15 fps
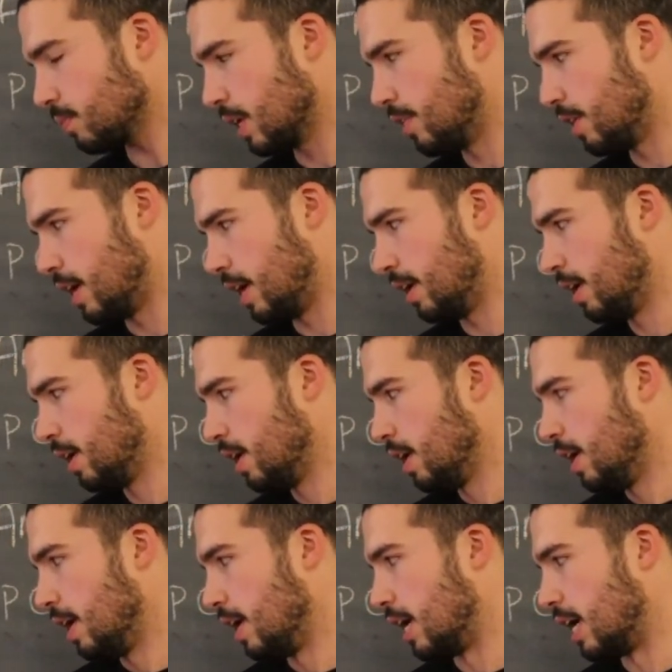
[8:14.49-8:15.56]
And then
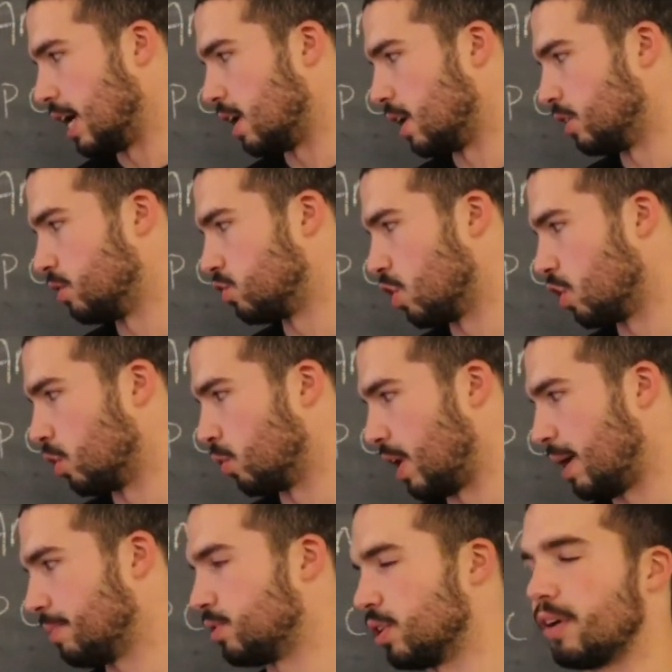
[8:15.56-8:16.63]
total reps